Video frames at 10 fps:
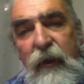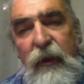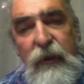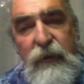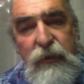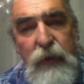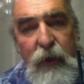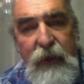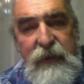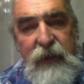
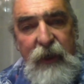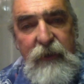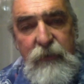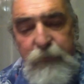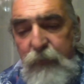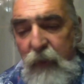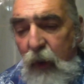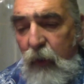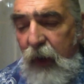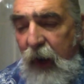stirring sticks.
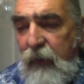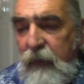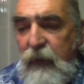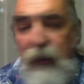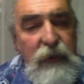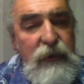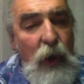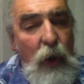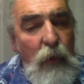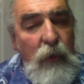Okay,
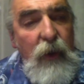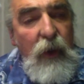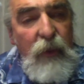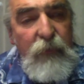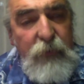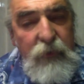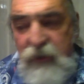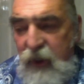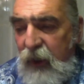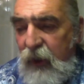so the first
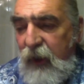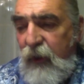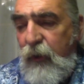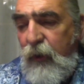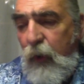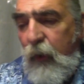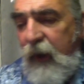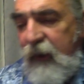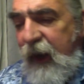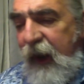thing you need to do, and
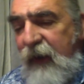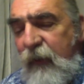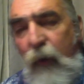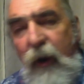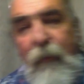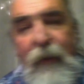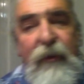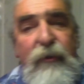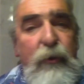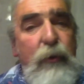again I recommend
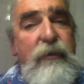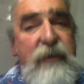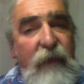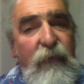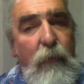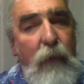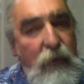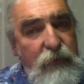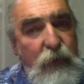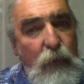that you do several
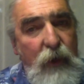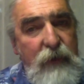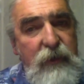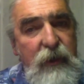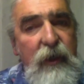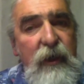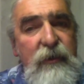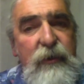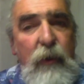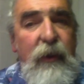balls at once
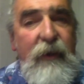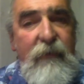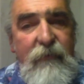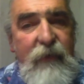so that